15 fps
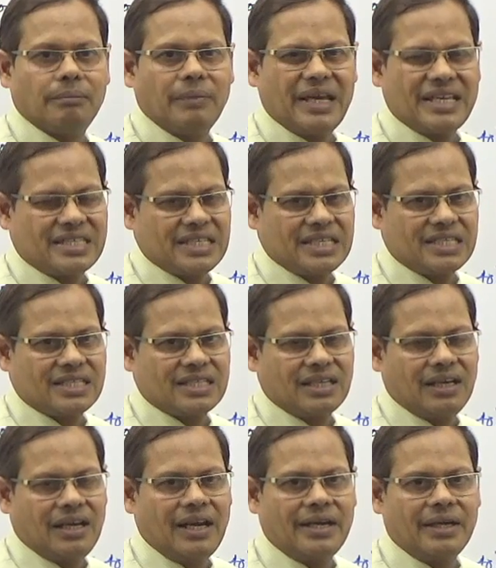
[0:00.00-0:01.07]
assess
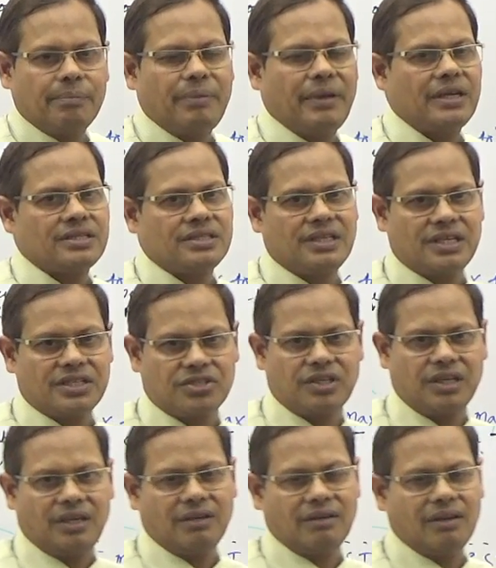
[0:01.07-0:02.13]
and pay
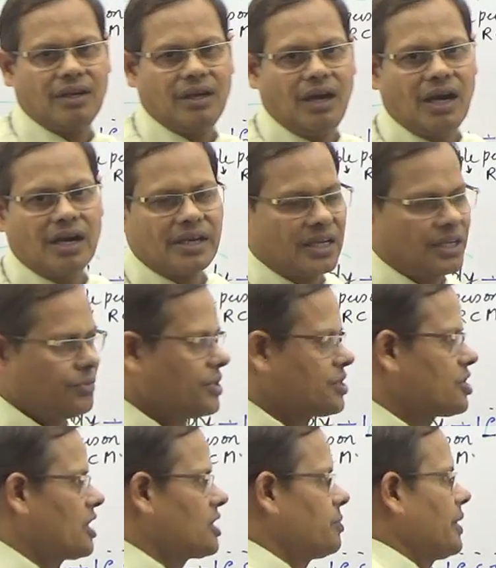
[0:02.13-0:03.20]
GST under
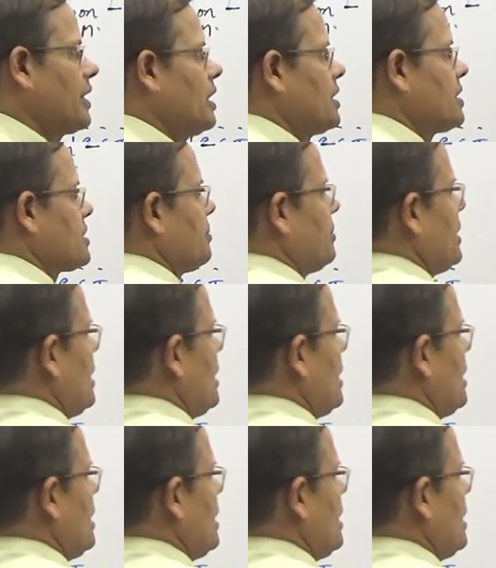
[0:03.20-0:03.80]
reverse charge mechanism.